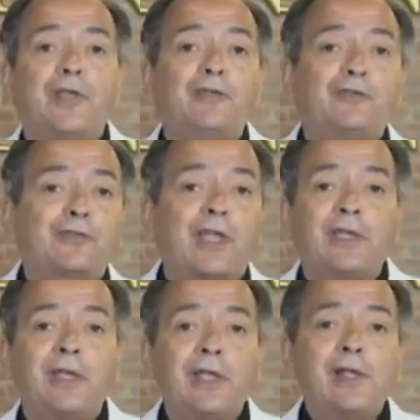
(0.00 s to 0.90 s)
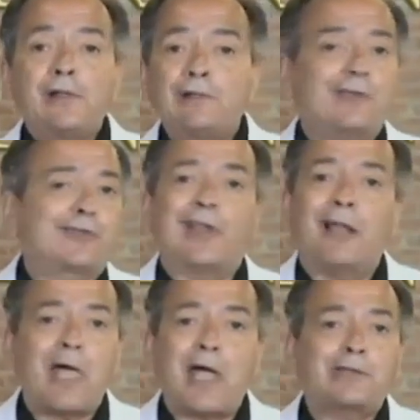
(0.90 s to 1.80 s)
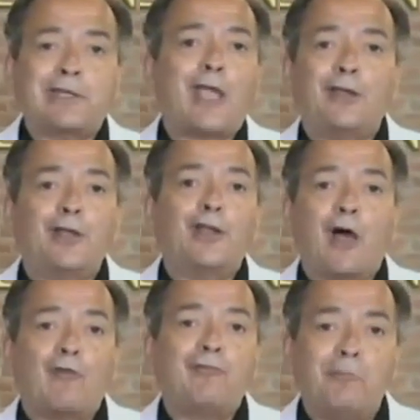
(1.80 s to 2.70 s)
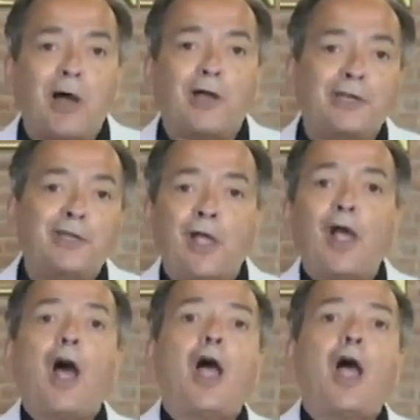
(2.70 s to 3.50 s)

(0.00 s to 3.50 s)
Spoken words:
And they say, listen, I'm not getting enough money.